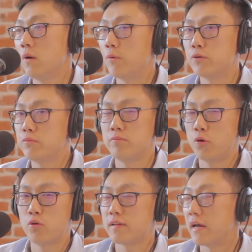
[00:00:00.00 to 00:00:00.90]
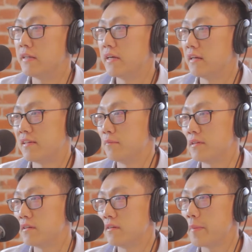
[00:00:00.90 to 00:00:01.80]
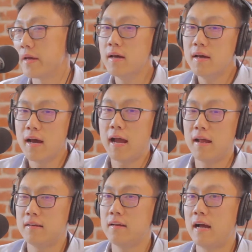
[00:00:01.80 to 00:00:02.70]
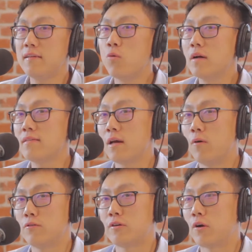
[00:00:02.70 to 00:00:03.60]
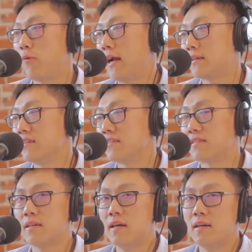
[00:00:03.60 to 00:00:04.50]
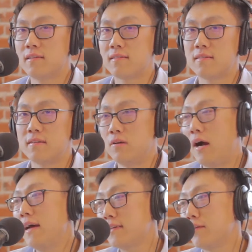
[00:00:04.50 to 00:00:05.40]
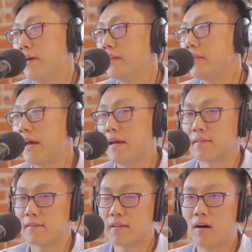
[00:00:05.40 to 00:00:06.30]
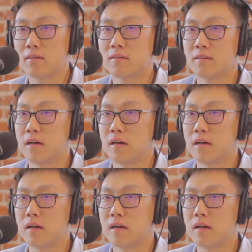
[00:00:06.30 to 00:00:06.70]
we don't sign NDA, same thing. I mean, I think one thing I want to correct is, asking for NDA is not a